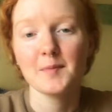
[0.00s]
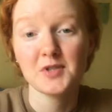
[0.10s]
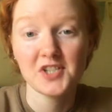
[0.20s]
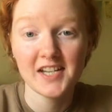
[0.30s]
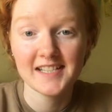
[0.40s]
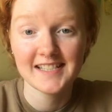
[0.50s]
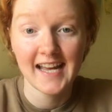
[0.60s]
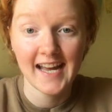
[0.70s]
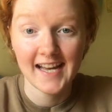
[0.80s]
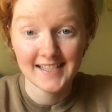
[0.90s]
She is
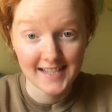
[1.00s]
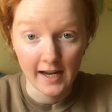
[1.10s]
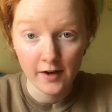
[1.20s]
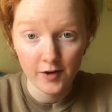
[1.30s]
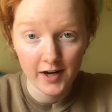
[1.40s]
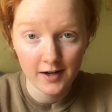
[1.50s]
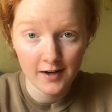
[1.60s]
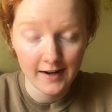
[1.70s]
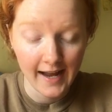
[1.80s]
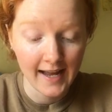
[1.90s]
a second
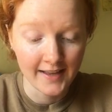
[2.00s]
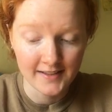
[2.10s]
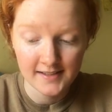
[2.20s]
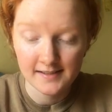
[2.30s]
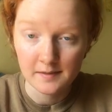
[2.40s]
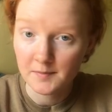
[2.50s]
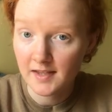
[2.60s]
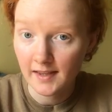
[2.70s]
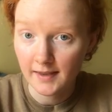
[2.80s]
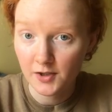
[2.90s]
grader and this is
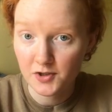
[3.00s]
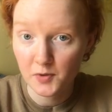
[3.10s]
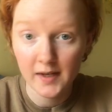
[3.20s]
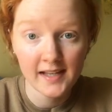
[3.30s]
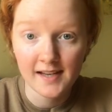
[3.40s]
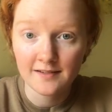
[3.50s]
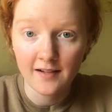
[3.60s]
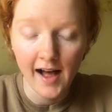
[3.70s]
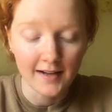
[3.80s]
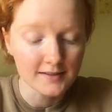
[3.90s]
something that they're doing in
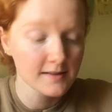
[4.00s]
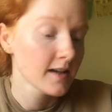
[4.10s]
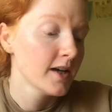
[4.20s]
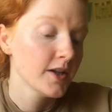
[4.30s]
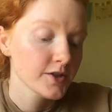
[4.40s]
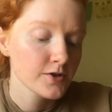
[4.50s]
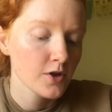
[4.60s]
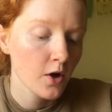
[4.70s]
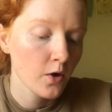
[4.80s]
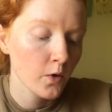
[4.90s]
class.
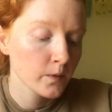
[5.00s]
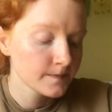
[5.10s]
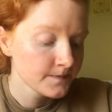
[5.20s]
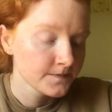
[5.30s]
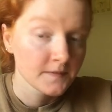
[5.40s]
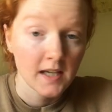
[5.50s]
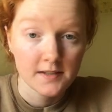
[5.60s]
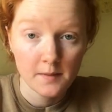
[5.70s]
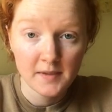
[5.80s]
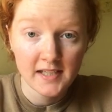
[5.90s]
So
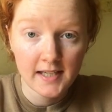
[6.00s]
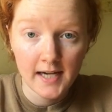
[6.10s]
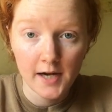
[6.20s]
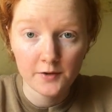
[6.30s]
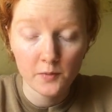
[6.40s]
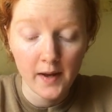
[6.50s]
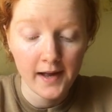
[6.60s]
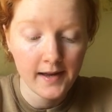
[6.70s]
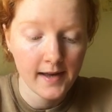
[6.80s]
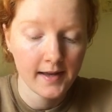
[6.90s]
something to get out of the
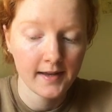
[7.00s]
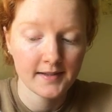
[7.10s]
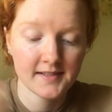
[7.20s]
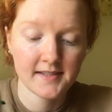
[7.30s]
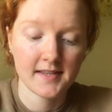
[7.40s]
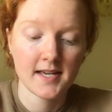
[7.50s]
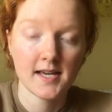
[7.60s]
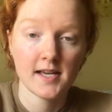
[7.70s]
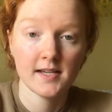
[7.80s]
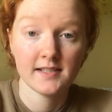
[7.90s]
way is
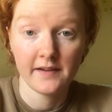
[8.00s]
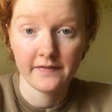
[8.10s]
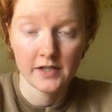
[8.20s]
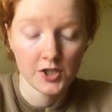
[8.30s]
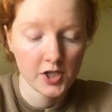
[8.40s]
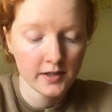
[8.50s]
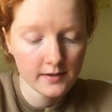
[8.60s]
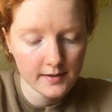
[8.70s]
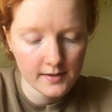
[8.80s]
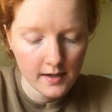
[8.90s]
the
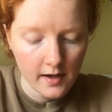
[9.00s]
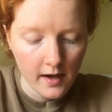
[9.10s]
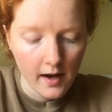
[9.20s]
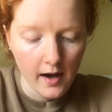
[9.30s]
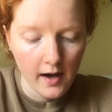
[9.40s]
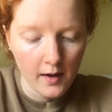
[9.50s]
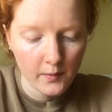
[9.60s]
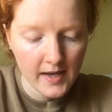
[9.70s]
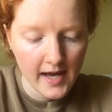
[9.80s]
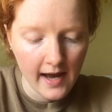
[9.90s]
definitions.
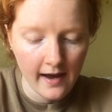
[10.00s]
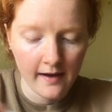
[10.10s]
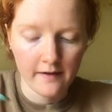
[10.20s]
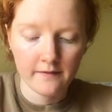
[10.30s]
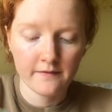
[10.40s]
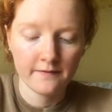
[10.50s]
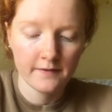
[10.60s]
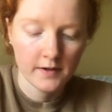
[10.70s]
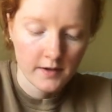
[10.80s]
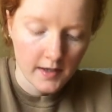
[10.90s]
We have
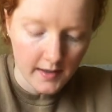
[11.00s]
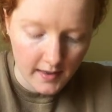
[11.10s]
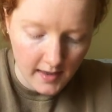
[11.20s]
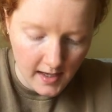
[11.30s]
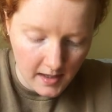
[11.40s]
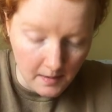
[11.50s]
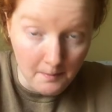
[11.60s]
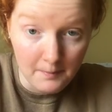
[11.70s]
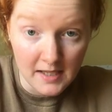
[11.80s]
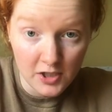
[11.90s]
the
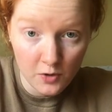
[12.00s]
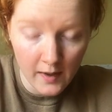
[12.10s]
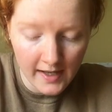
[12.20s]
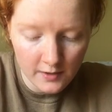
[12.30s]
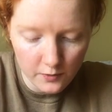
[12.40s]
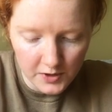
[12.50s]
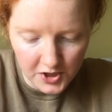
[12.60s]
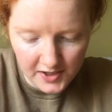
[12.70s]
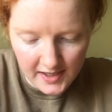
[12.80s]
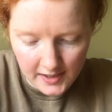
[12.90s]
minuend, which
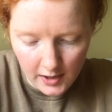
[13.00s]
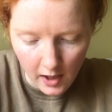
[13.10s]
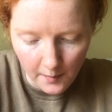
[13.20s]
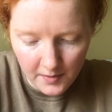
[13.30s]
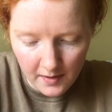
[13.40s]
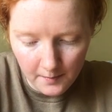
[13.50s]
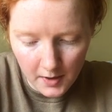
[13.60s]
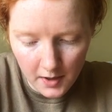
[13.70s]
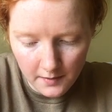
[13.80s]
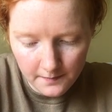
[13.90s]
is the top
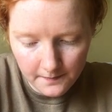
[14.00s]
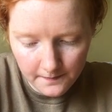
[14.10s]
number.